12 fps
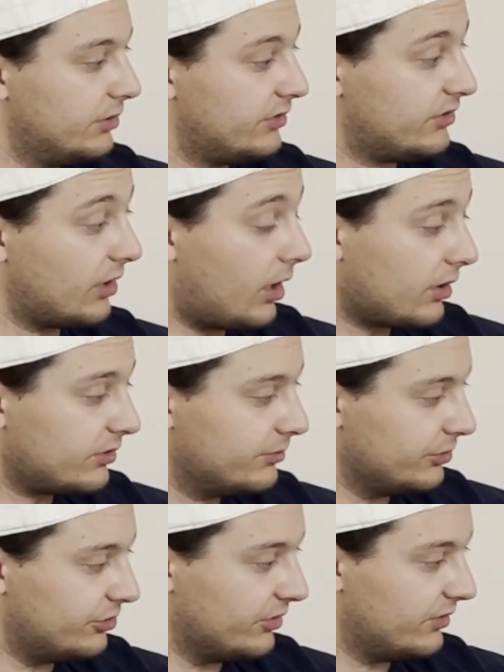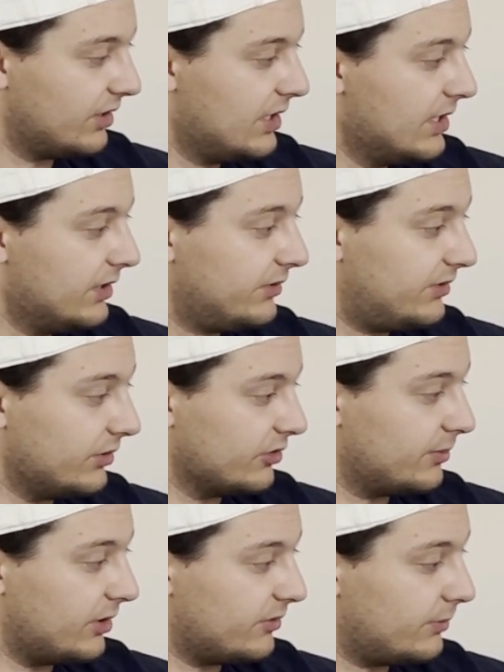Stocks, which is steals
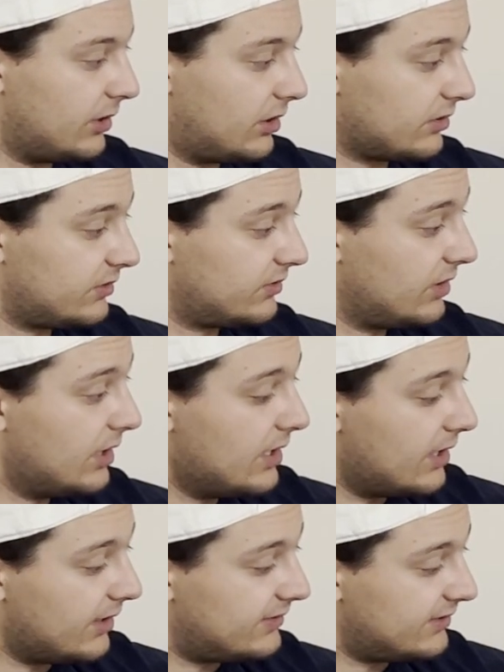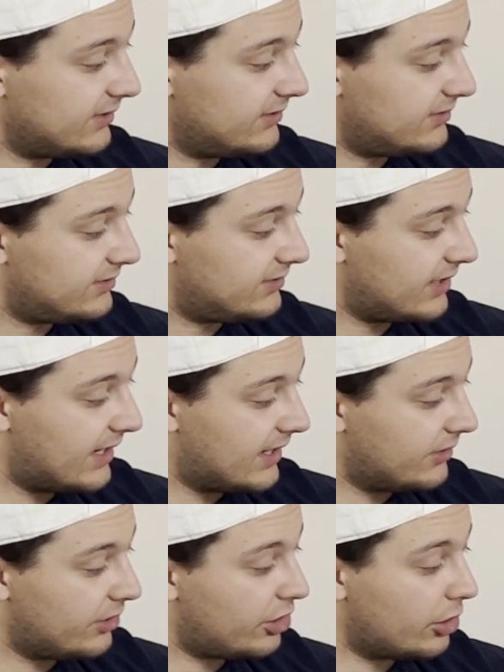plus blocks, assists,
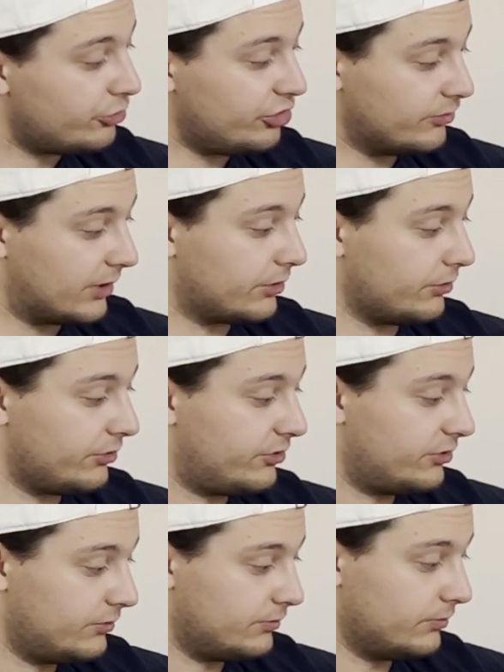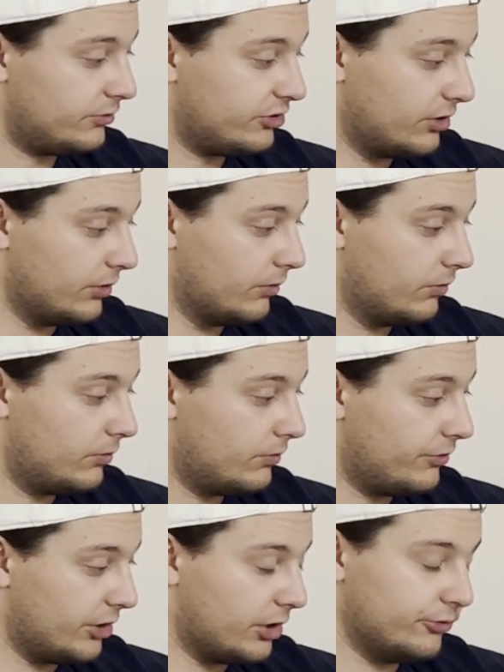and coaching records. So
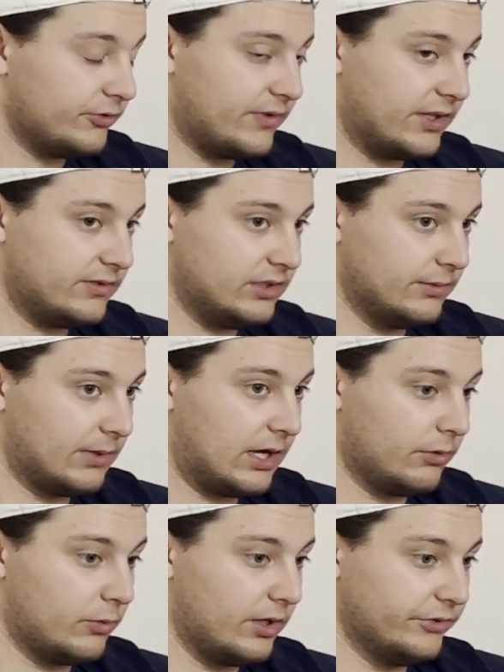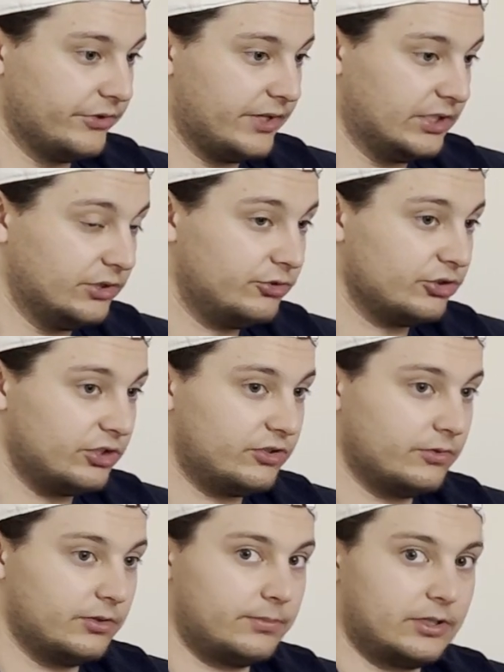the coach of that team, how well do they usually
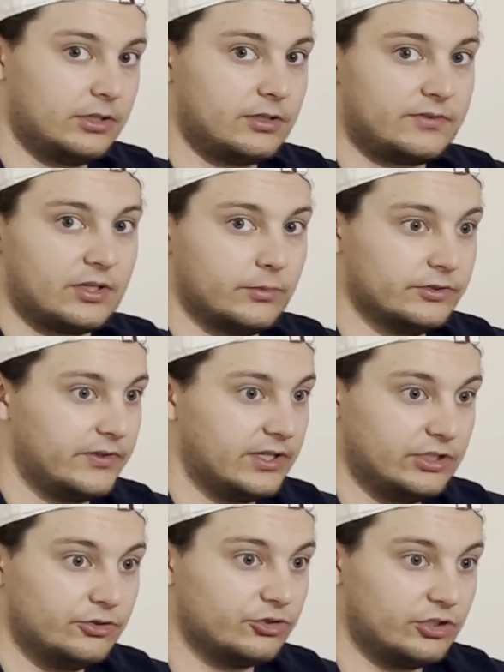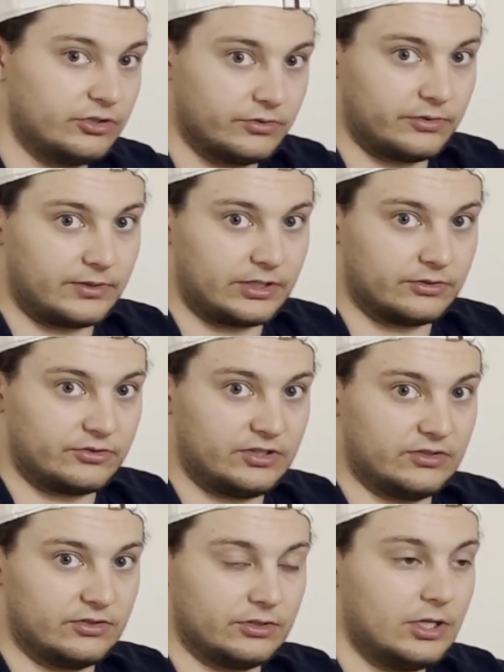do in the playoffs? How well do they usually do in the regular
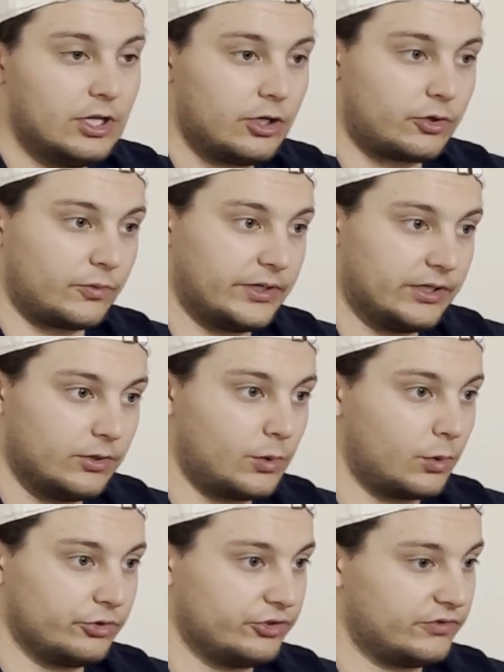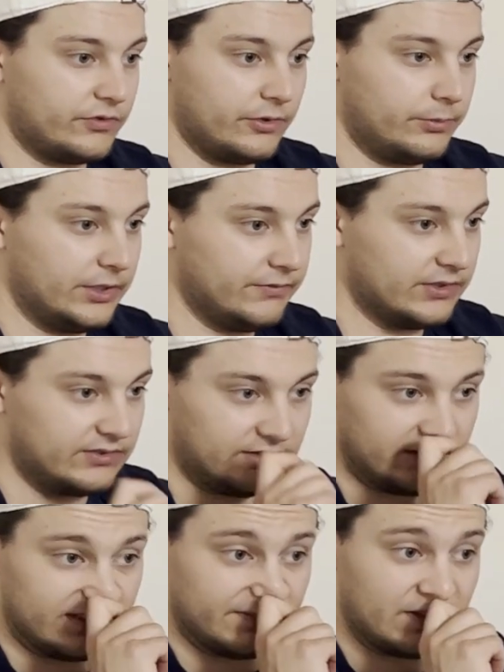season, career, or just for the previous
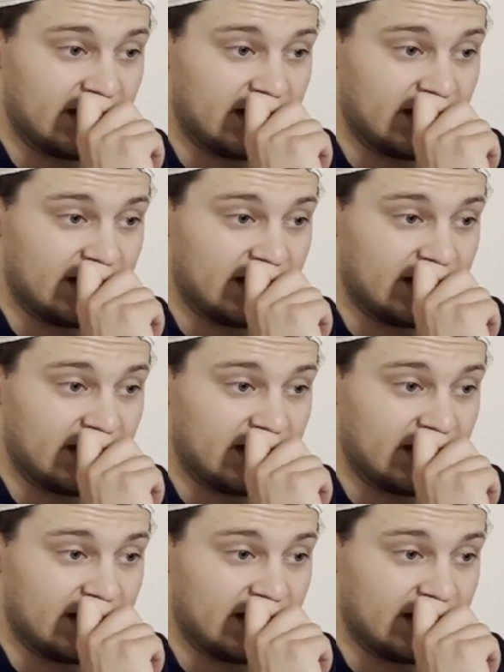season?